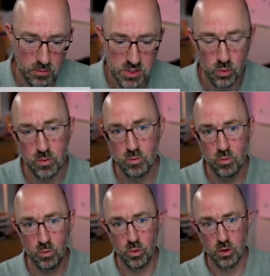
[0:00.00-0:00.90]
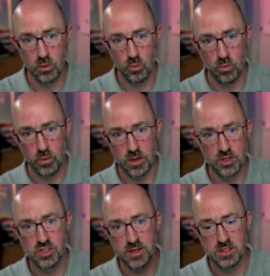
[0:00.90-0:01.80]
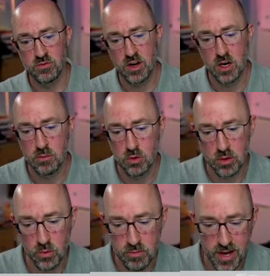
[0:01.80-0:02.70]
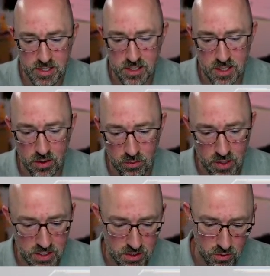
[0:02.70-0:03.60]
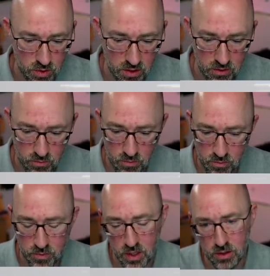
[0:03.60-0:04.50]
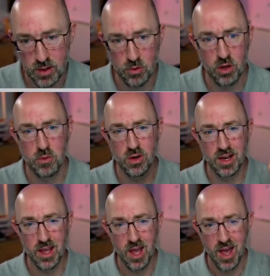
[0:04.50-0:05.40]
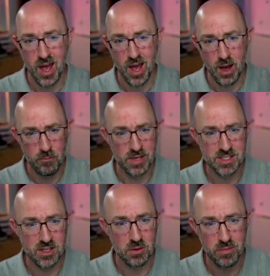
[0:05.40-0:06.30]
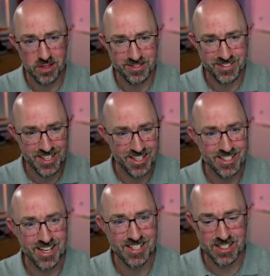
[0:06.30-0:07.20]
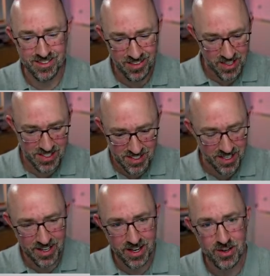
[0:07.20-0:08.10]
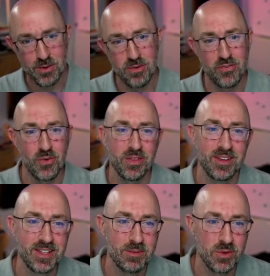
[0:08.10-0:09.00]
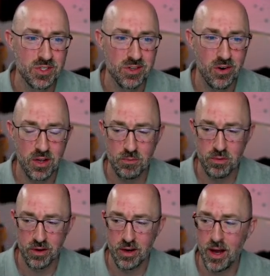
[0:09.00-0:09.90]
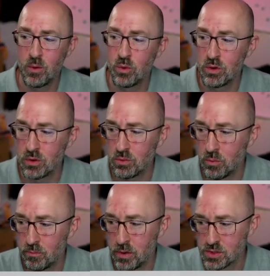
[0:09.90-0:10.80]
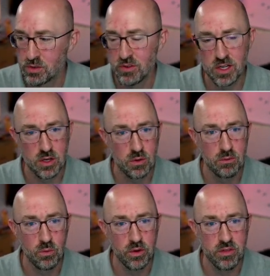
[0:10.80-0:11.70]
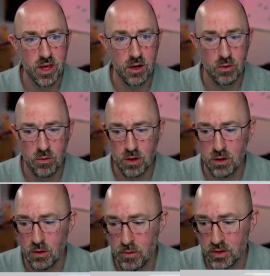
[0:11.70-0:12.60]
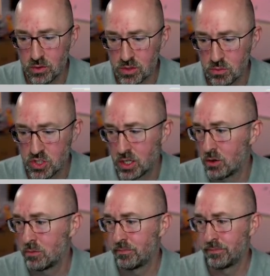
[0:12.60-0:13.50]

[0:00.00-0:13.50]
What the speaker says: So we initialize a variable and we pass it down into the Yammer community. Messed up and didn't test this connector before the demo started, but I will post a video with that on my YouTube channel.